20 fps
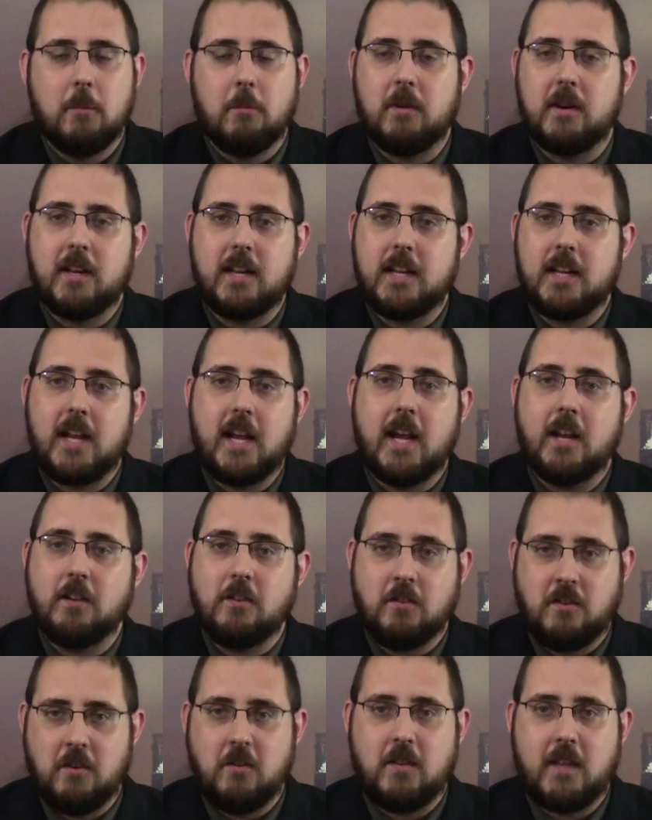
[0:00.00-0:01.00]
But he
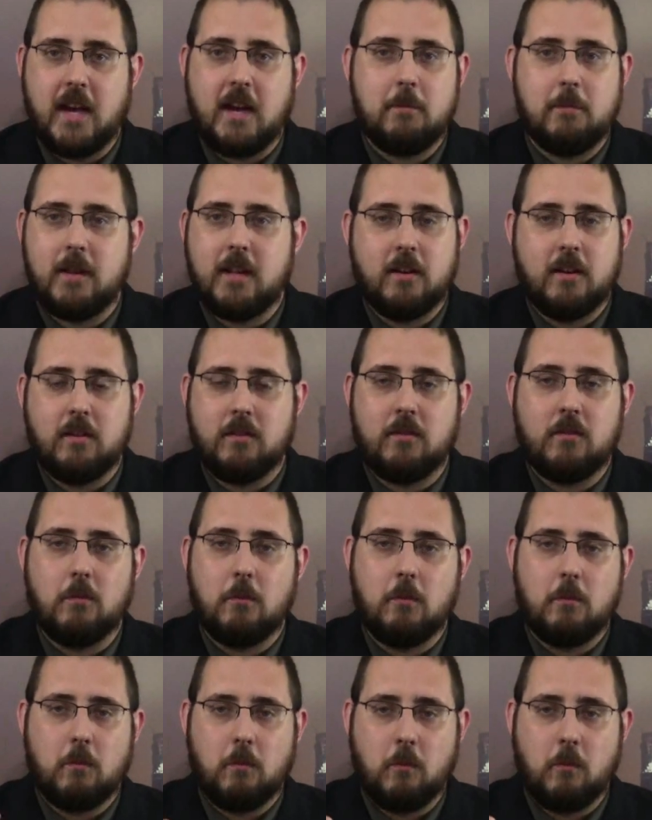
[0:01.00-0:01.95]
can't do that because